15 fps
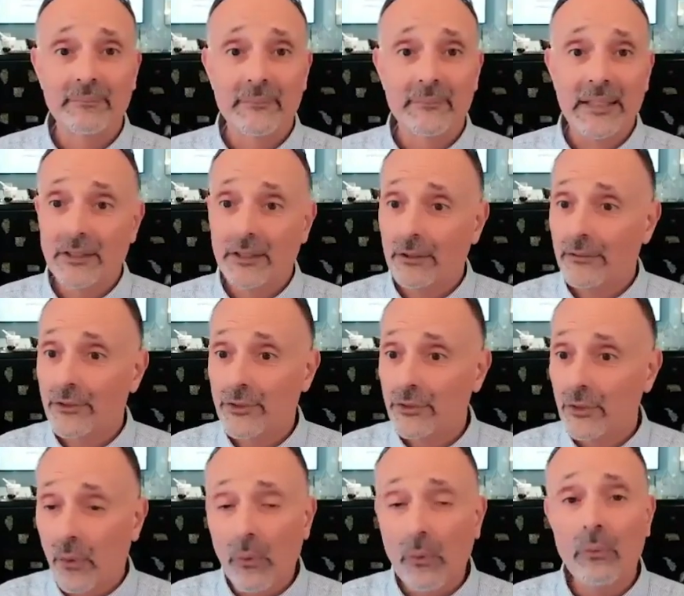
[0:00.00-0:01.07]
that there is
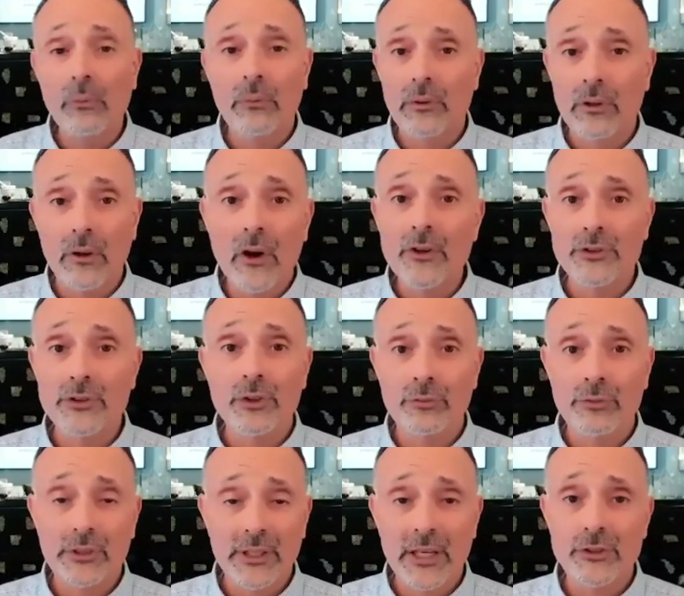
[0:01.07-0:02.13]
no causal
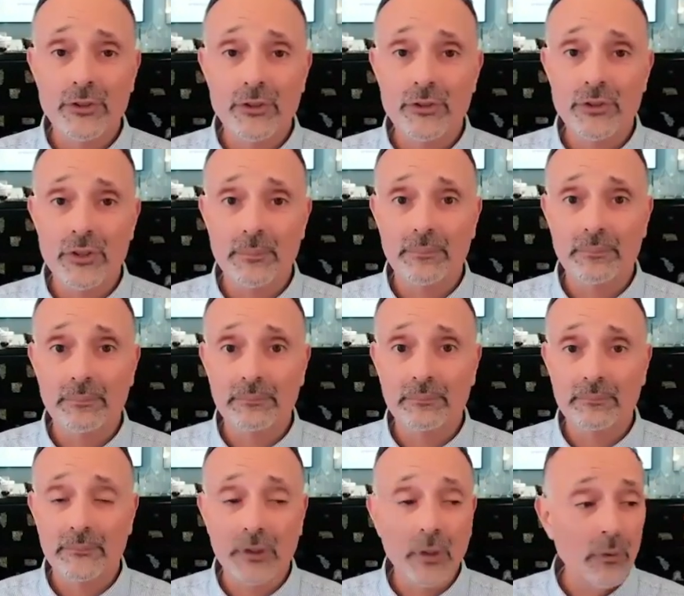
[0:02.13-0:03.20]
relationship,
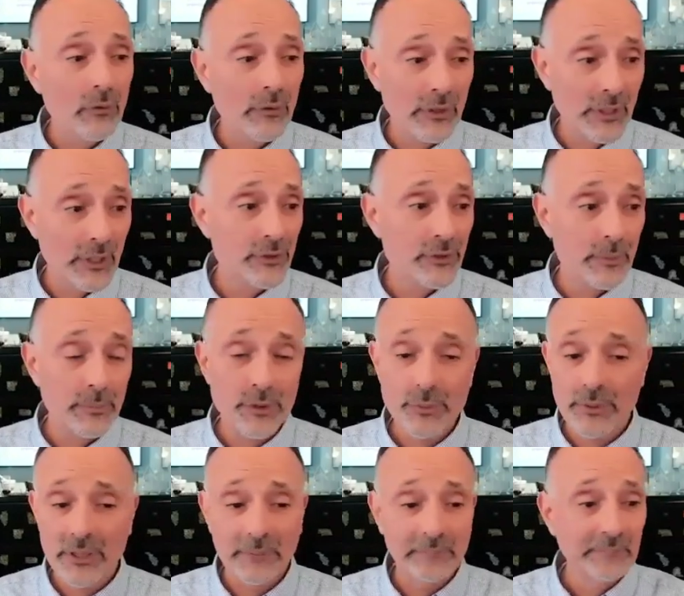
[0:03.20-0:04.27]
no relationship
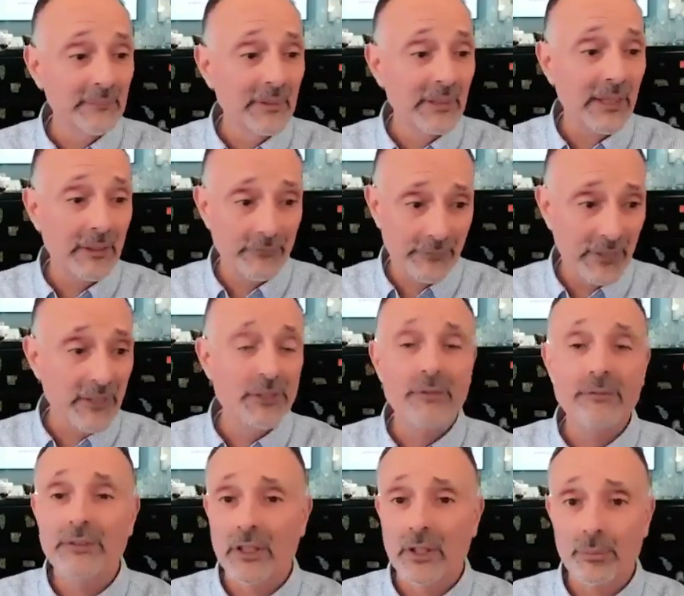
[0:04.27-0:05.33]
between
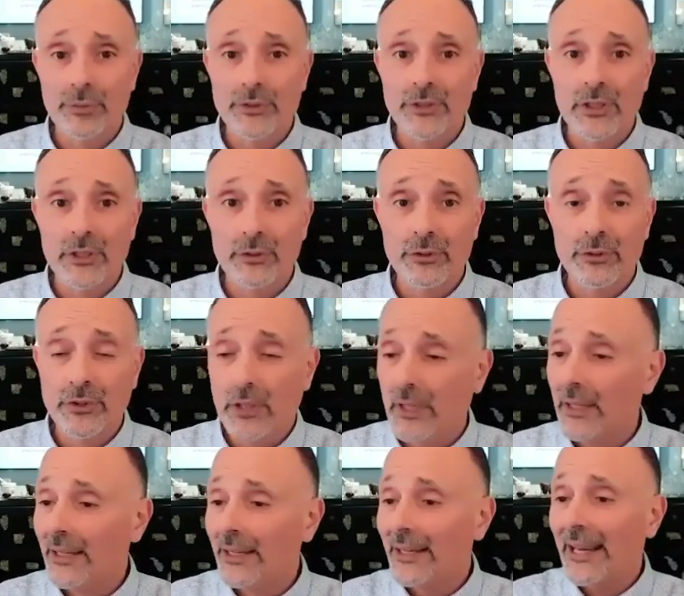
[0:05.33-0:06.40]
invasive dental procedures
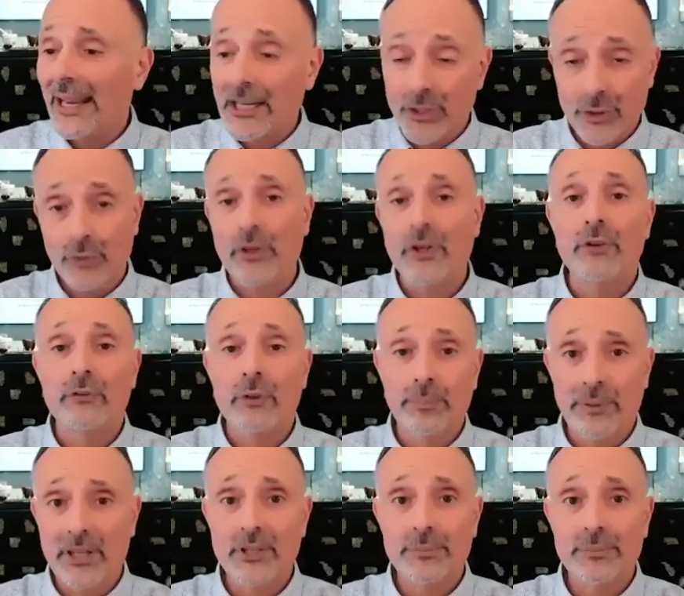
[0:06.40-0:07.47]
and joint
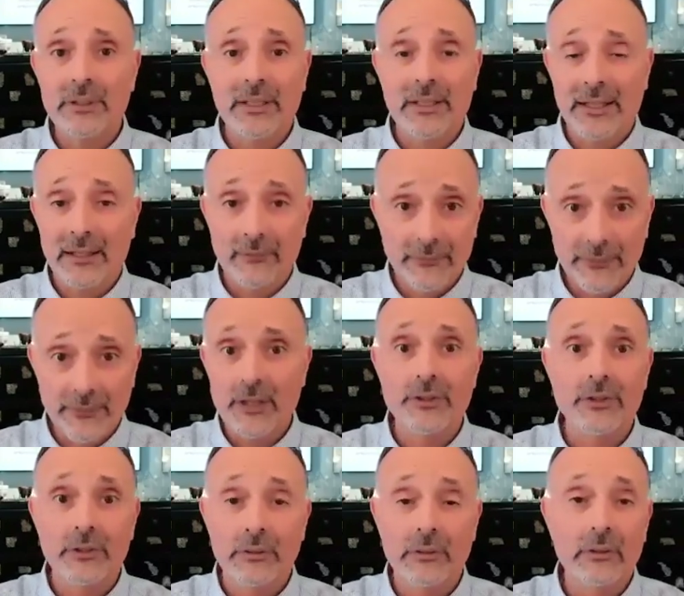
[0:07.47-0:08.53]
replacement
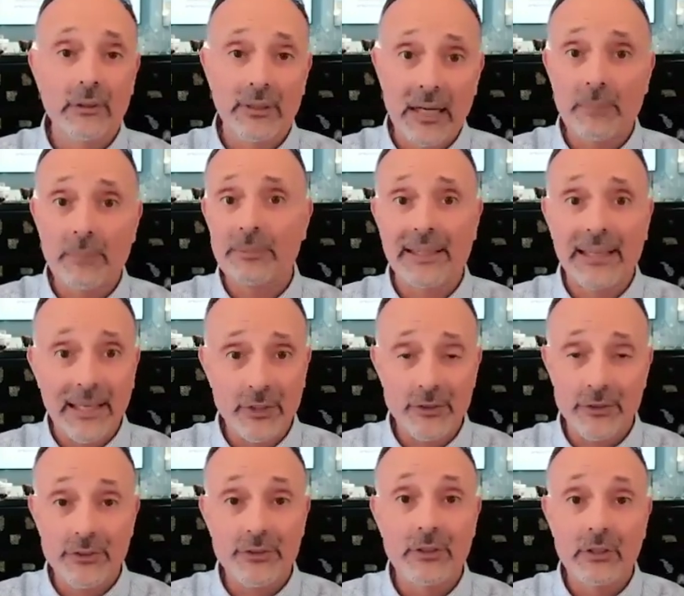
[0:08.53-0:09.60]
infection
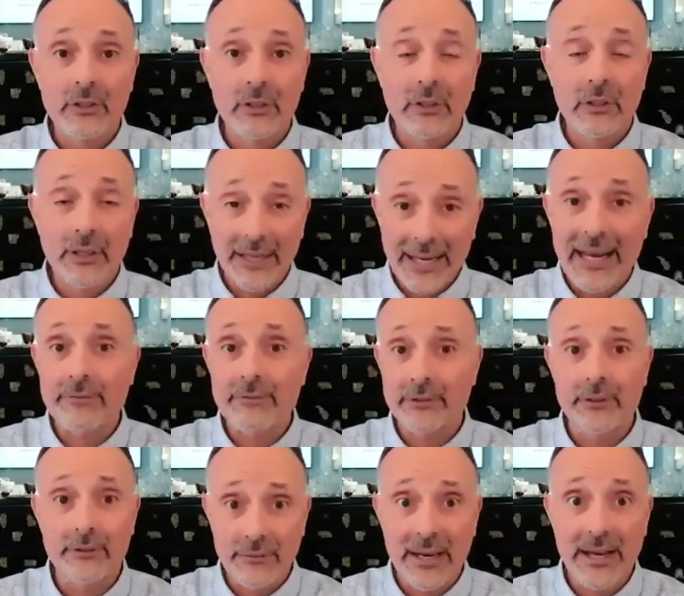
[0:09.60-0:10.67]
complications after
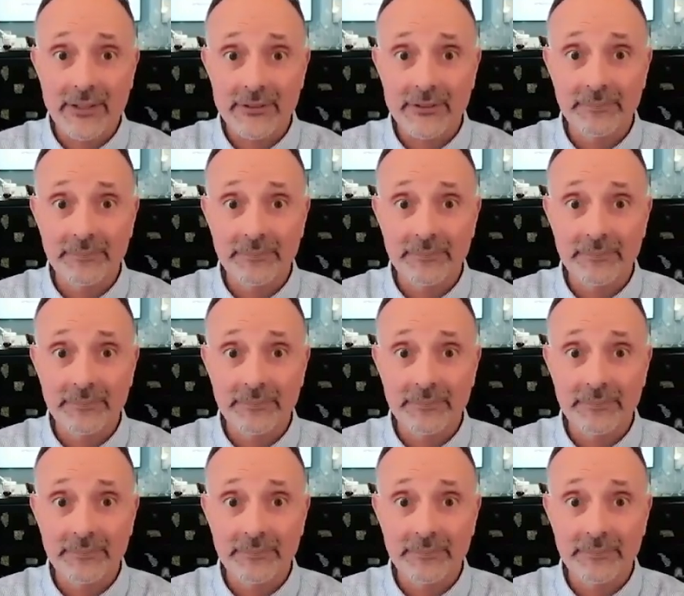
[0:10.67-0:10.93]
the fact.